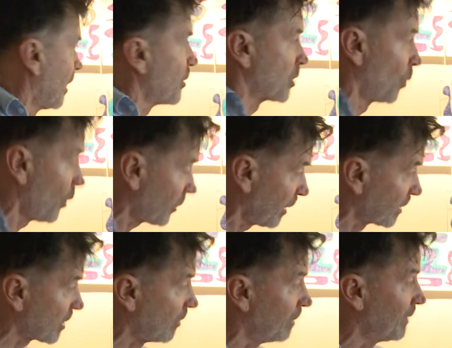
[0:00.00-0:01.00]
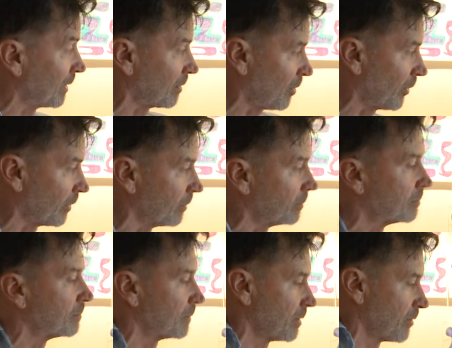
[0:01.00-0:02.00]
I used to work there, so I met Colin
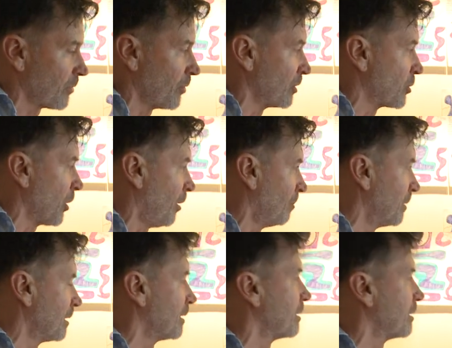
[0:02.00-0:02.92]
through the job.